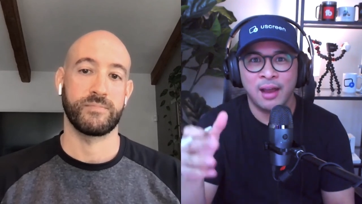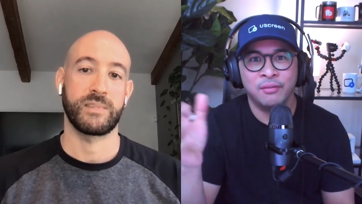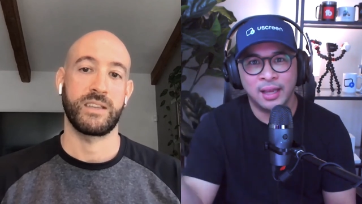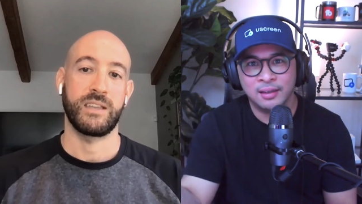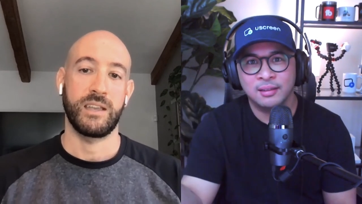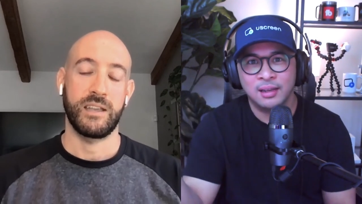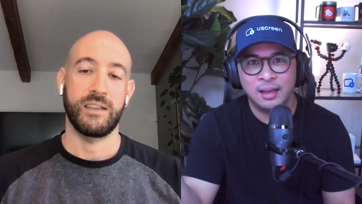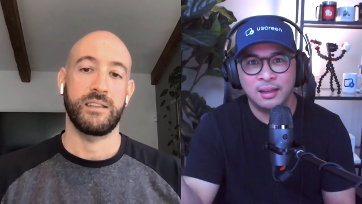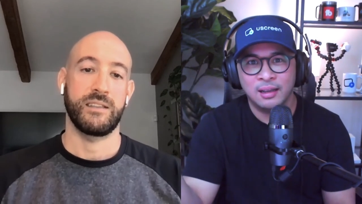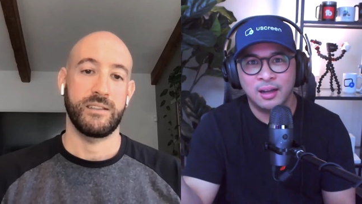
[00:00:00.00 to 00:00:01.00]
Speaker 1: have that
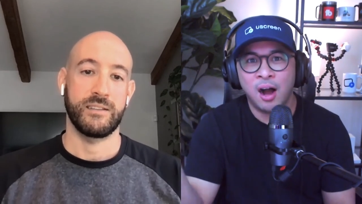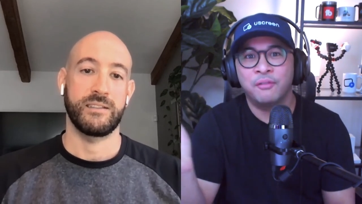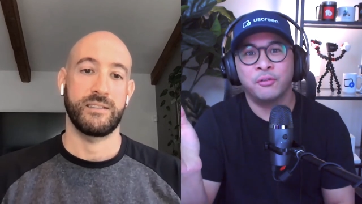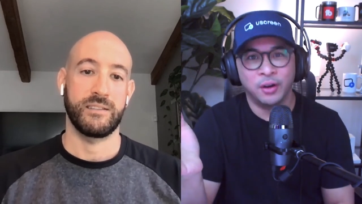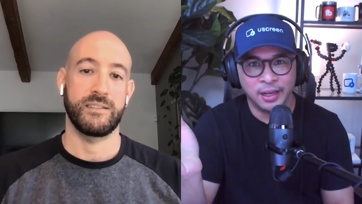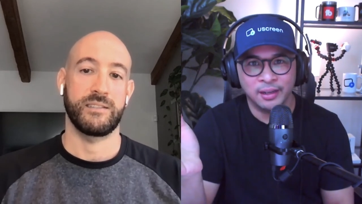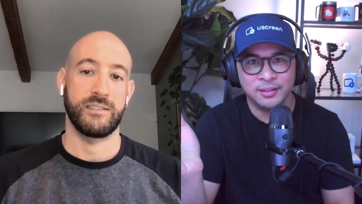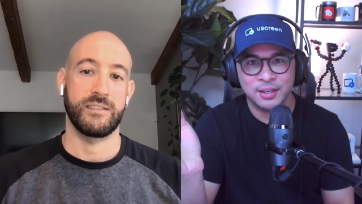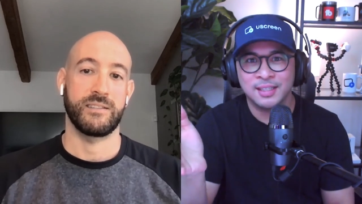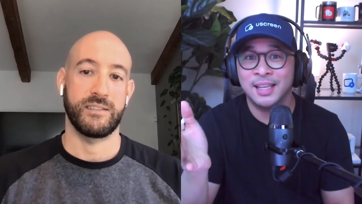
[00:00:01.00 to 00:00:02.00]

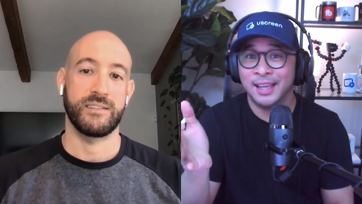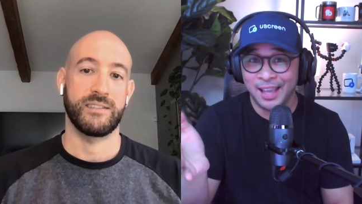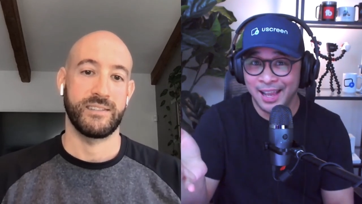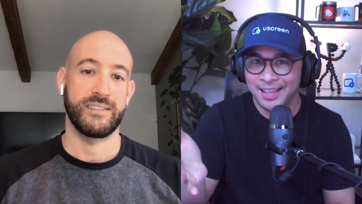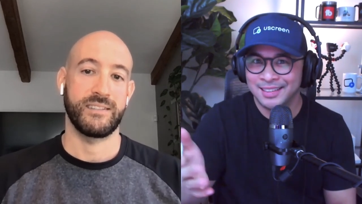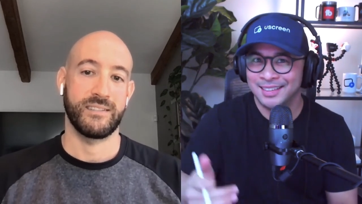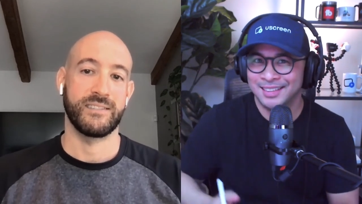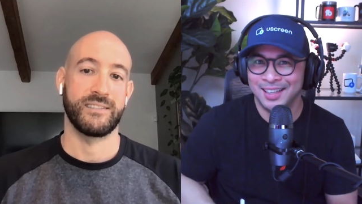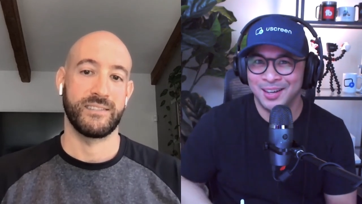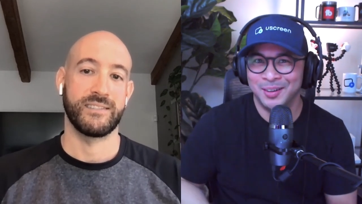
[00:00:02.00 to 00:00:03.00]
offering just in
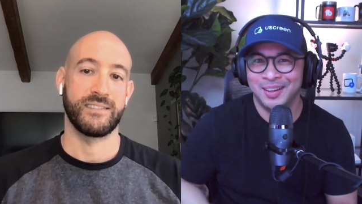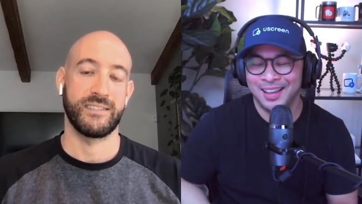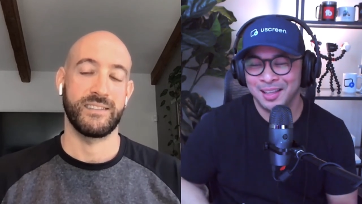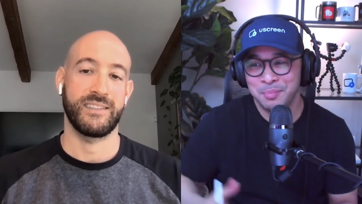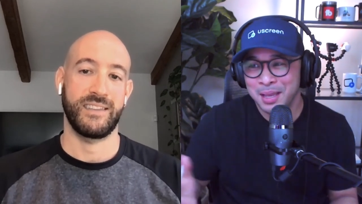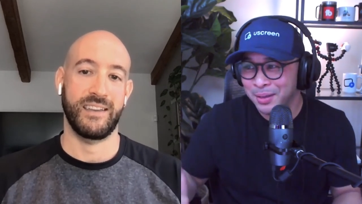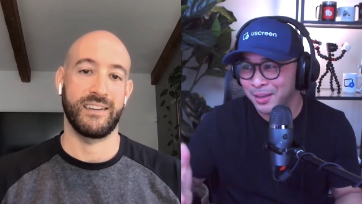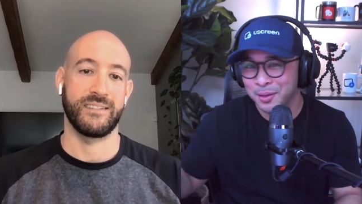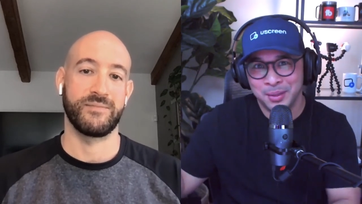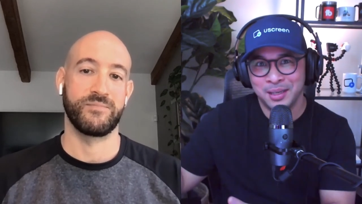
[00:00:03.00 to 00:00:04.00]
case, you know. And then maybe
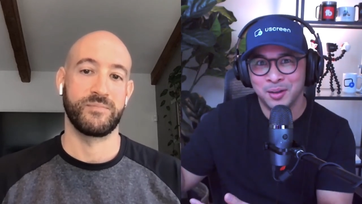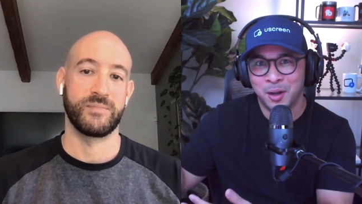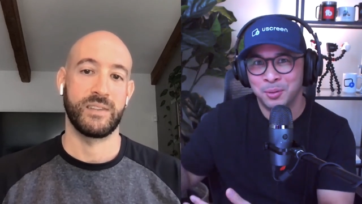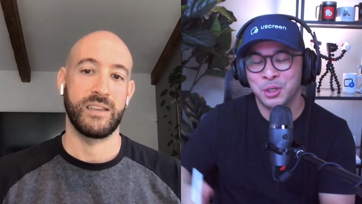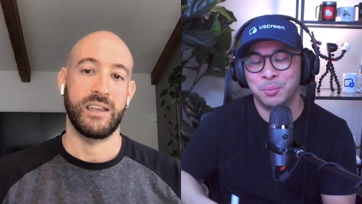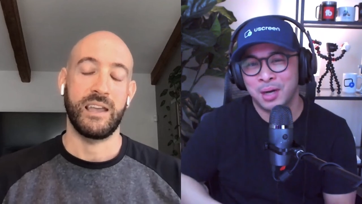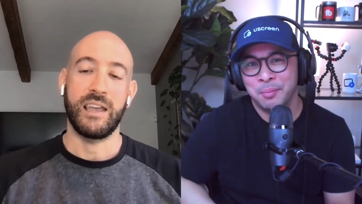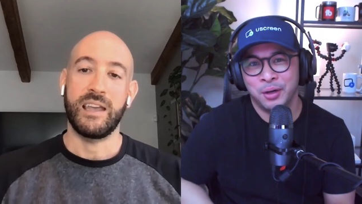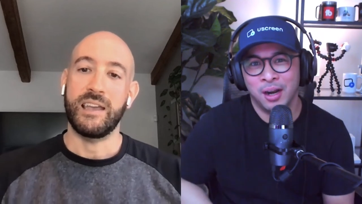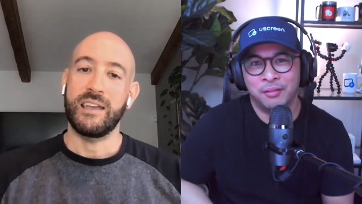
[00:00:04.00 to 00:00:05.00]
yeah. it could be almost your
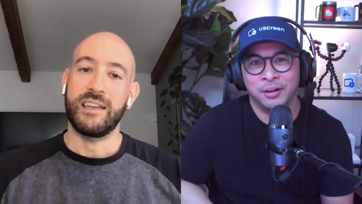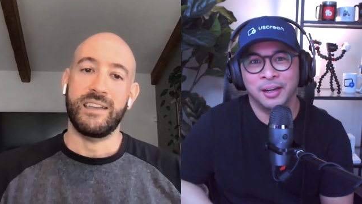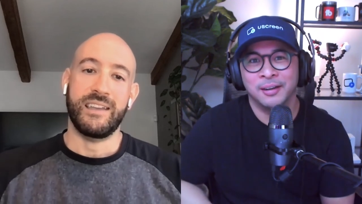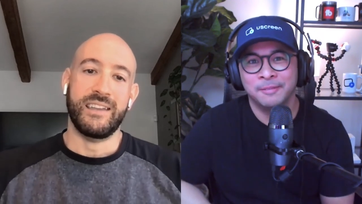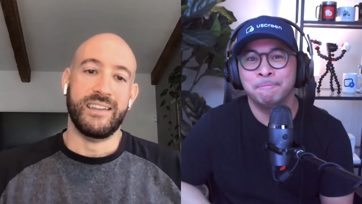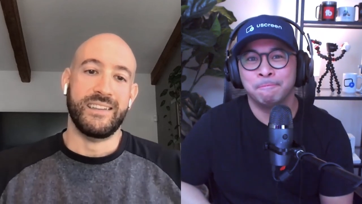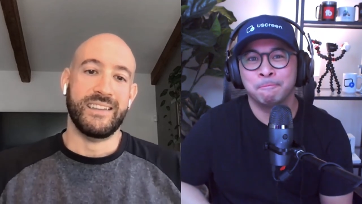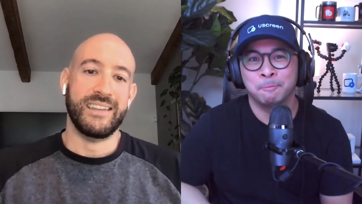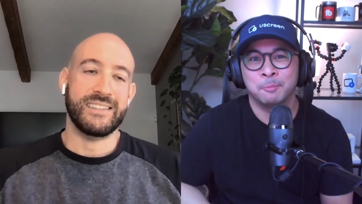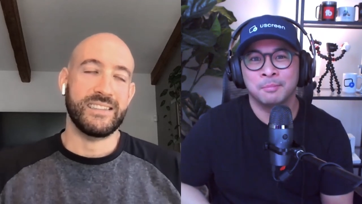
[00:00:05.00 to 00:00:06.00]
primary offering.
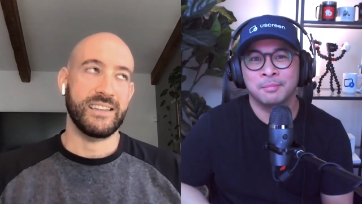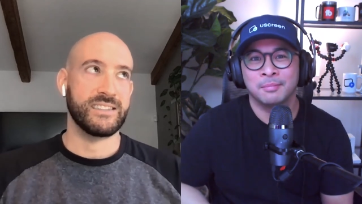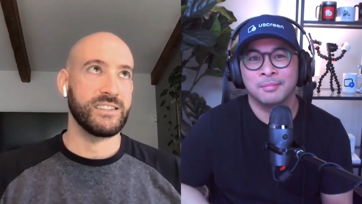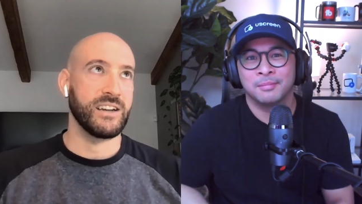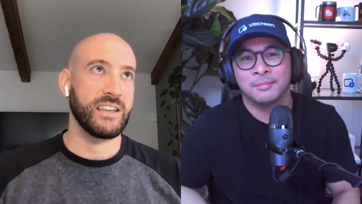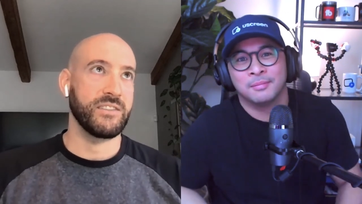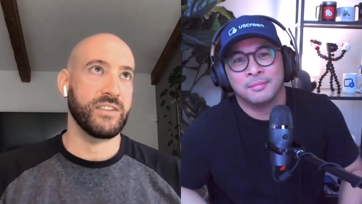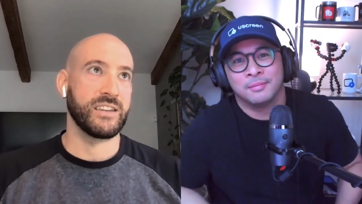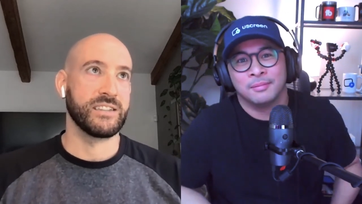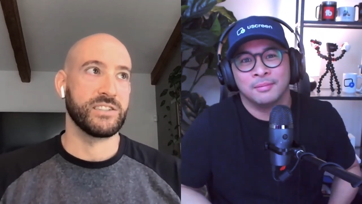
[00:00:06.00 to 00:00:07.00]
Speaker 2: It's it's not
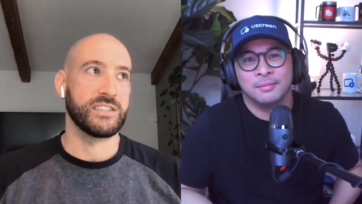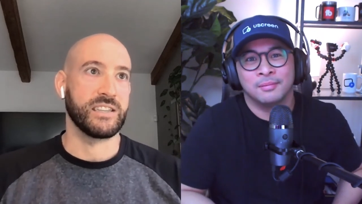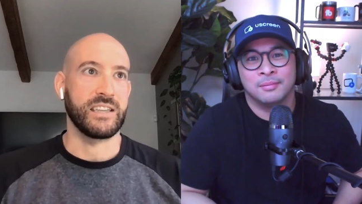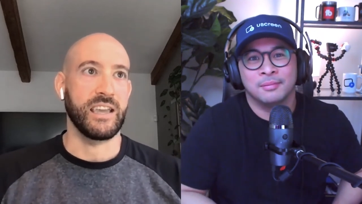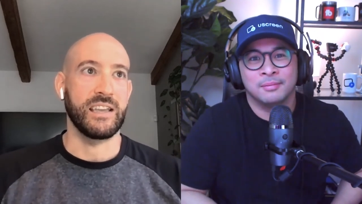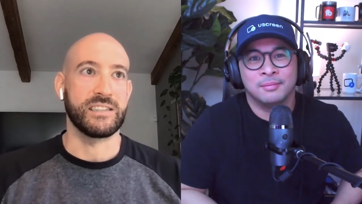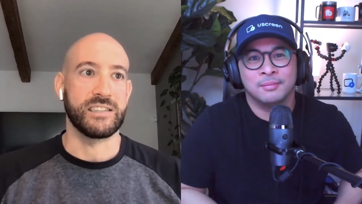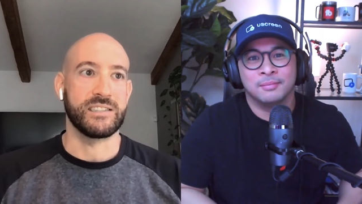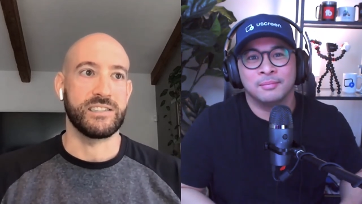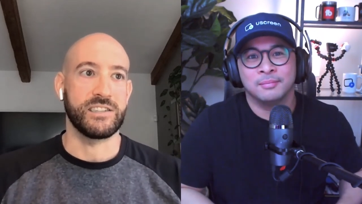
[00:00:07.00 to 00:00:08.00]
even a just in
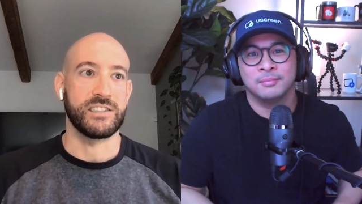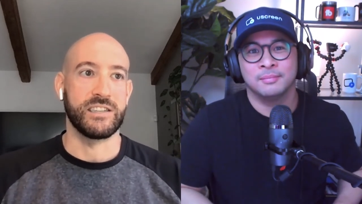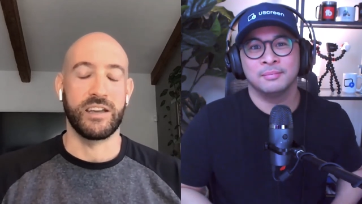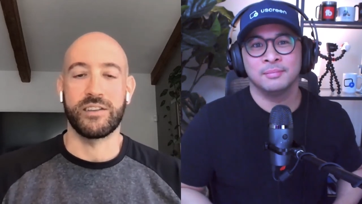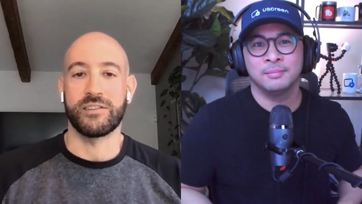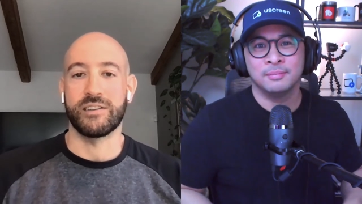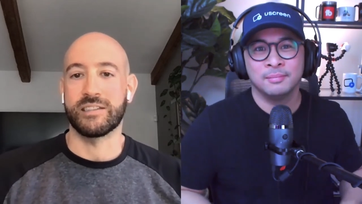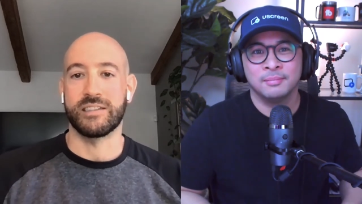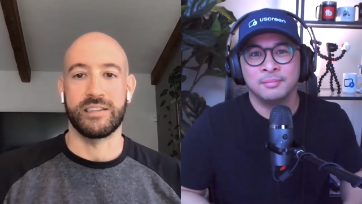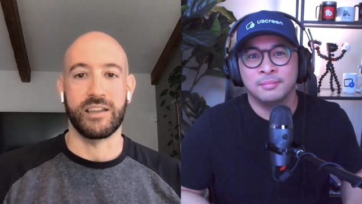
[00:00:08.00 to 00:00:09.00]
case. It's just another
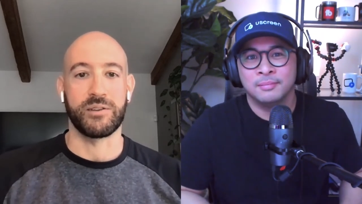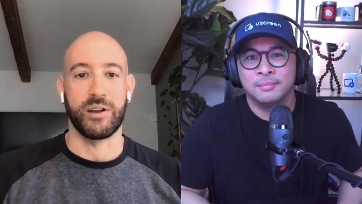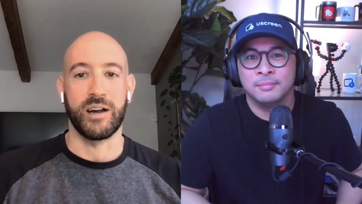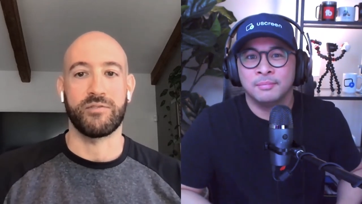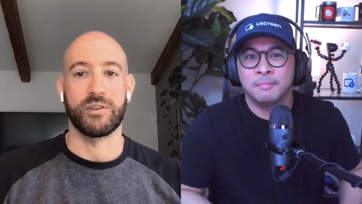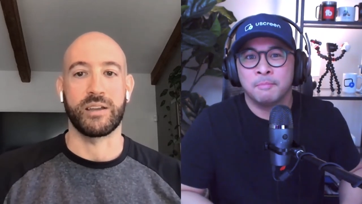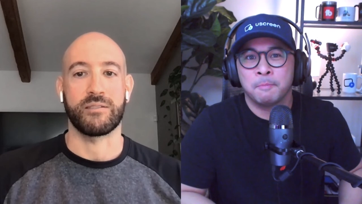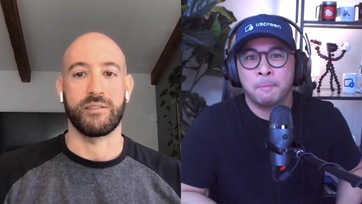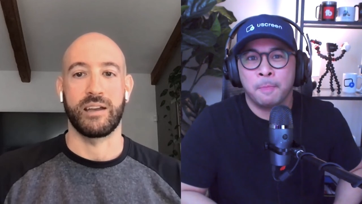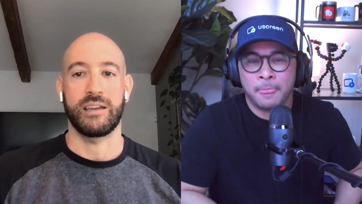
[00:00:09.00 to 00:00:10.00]
it's another
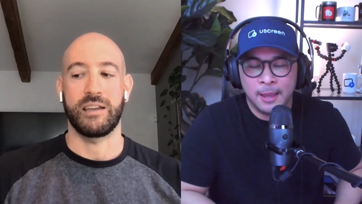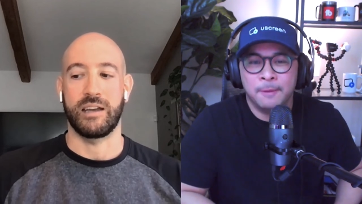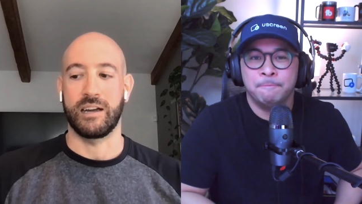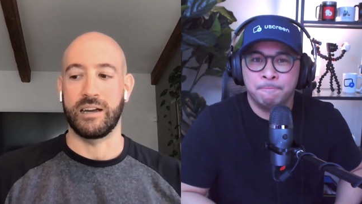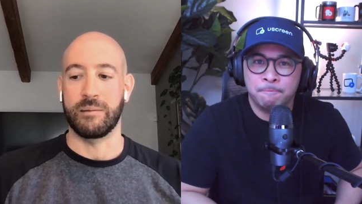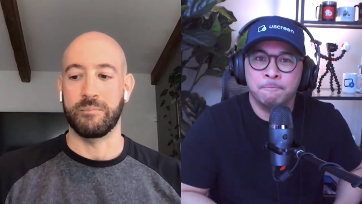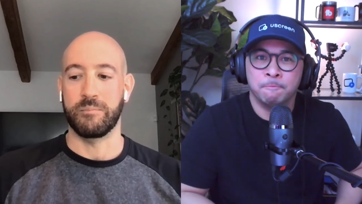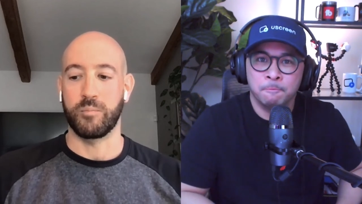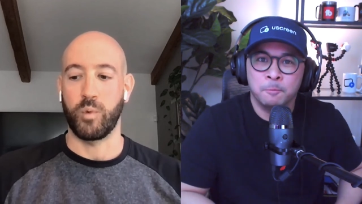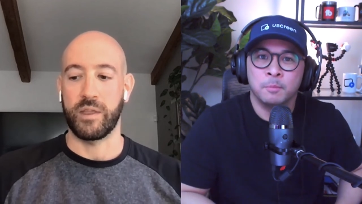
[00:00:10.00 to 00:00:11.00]
offering, right? Yeah.
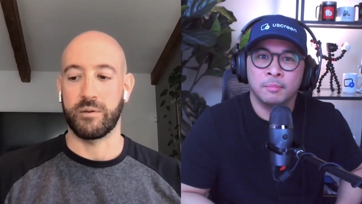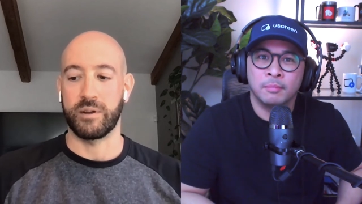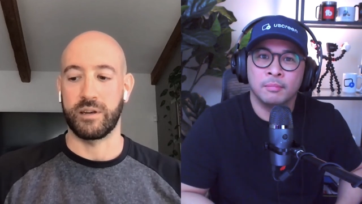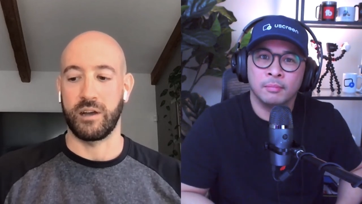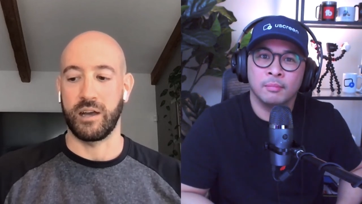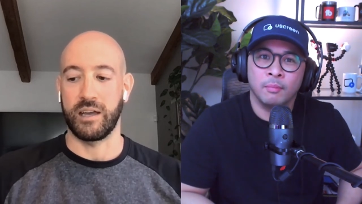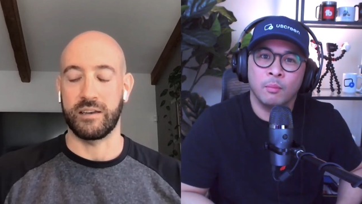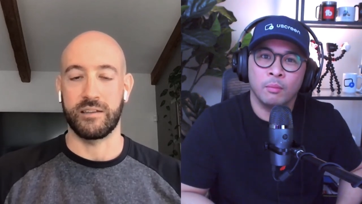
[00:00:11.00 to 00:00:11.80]
Um, whether or not